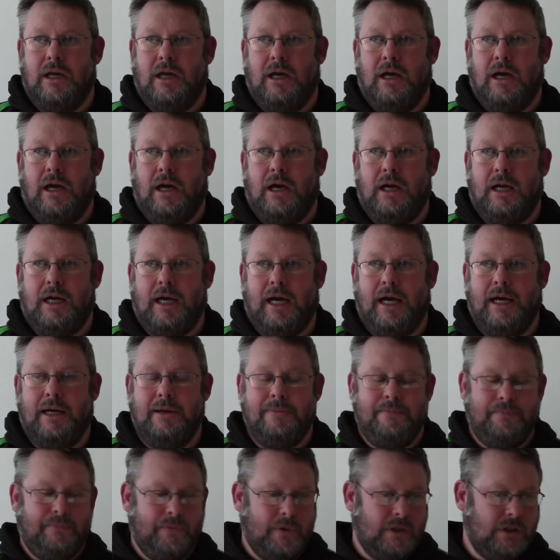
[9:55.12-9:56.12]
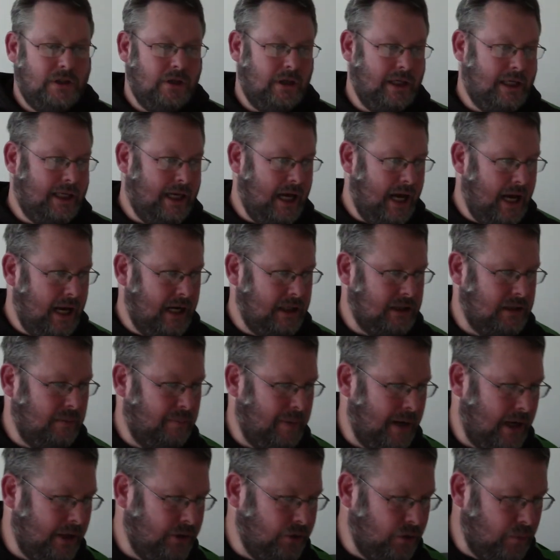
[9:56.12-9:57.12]
Okay, so again, it's
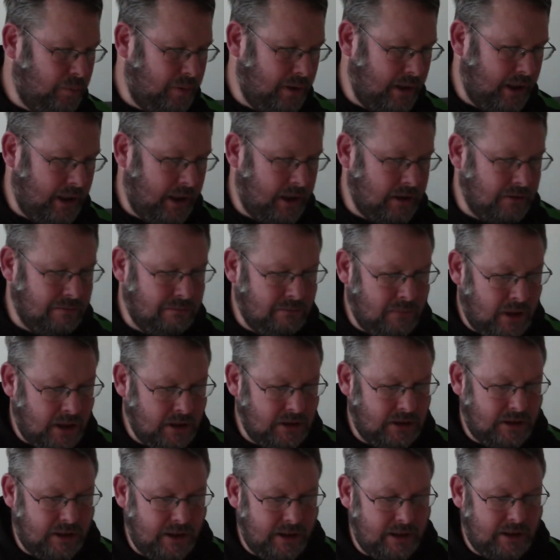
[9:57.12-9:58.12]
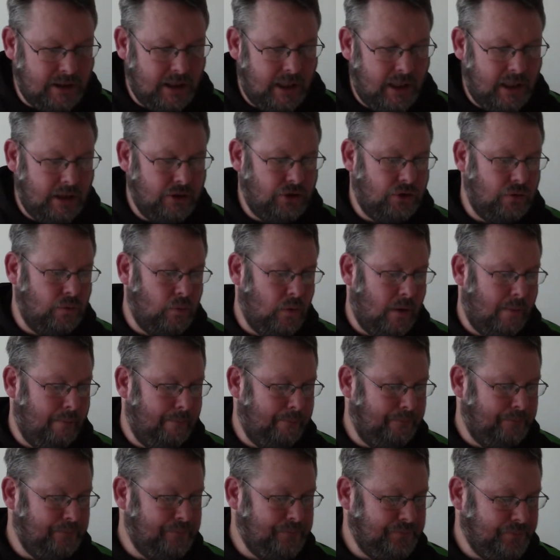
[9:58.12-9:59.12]
about you putting in as much detail as you want.
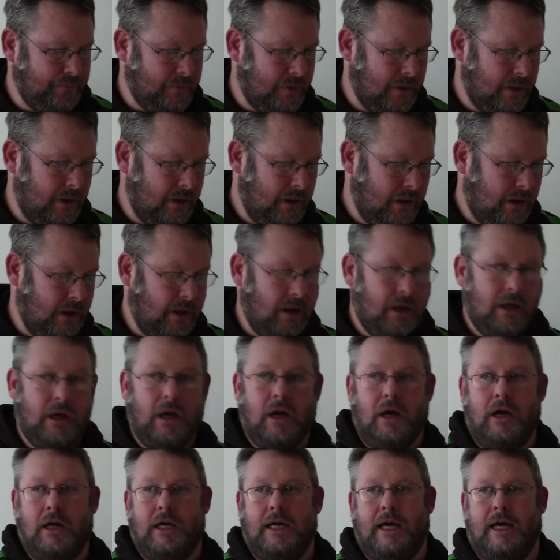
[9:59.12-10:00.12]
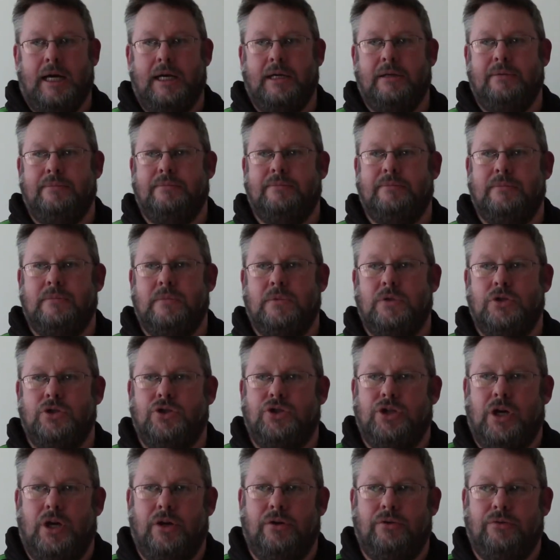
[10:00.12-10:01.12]
Okay,
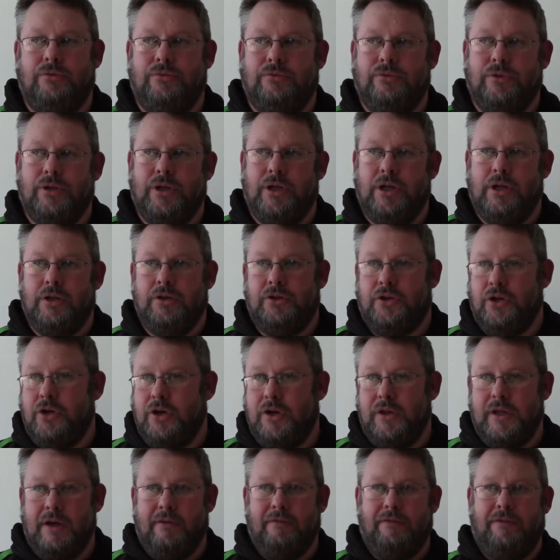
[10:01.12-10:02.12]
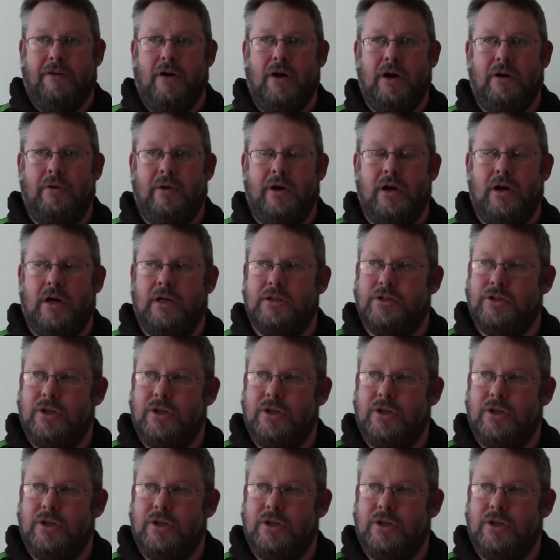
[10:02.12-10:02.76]
So do you then follow it on?